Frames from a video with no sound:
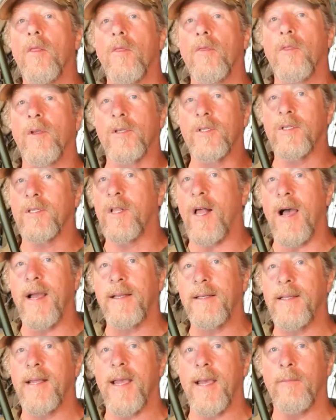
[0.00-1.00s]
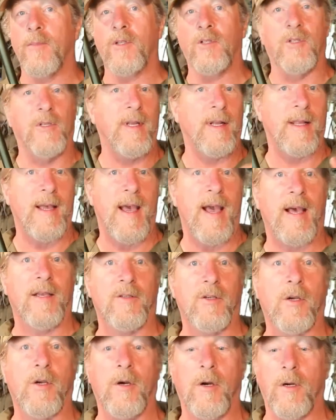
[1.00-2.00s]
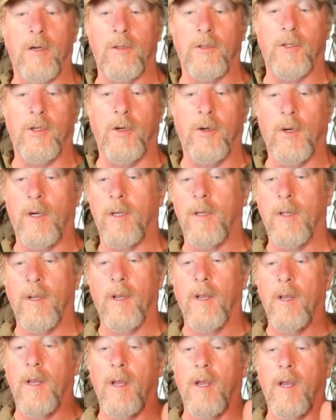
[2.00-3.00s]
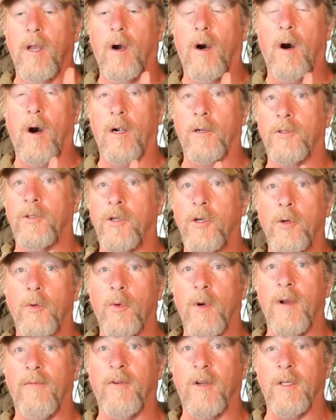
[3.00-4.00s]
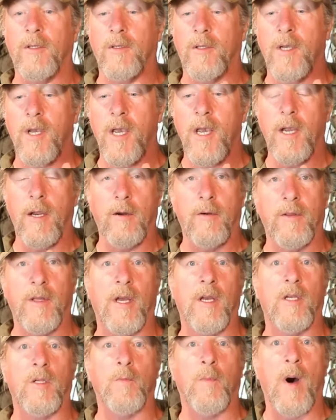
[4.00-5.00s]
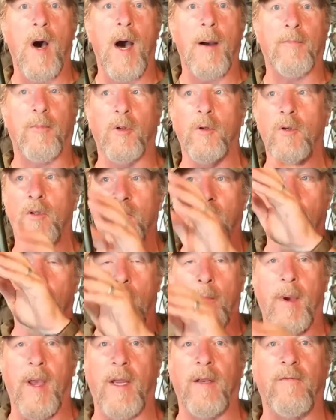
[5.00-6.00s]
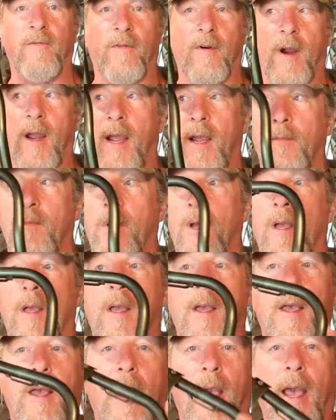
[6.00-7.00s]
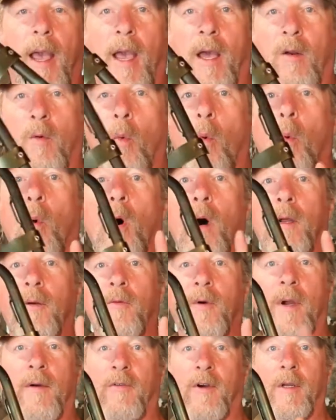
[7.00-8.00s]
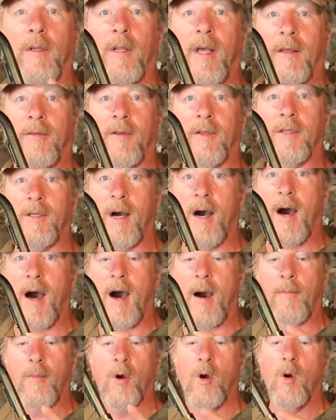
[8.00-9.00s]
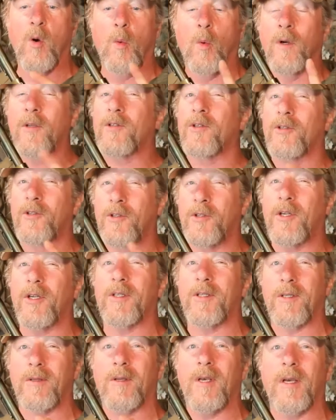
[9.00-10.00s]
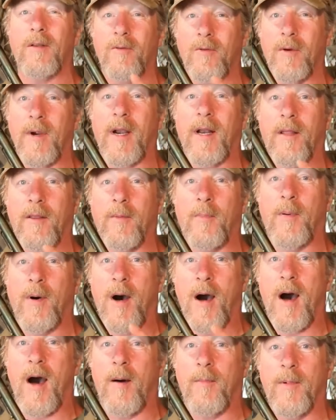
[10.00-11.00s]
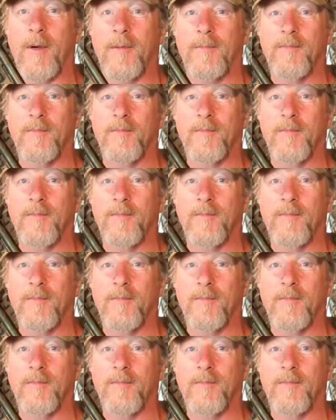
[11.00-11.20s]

The slight damage that it has occurred to it are two rivets here that has popped loose from the main frame and one rivet at the top which is just getting ready to pop.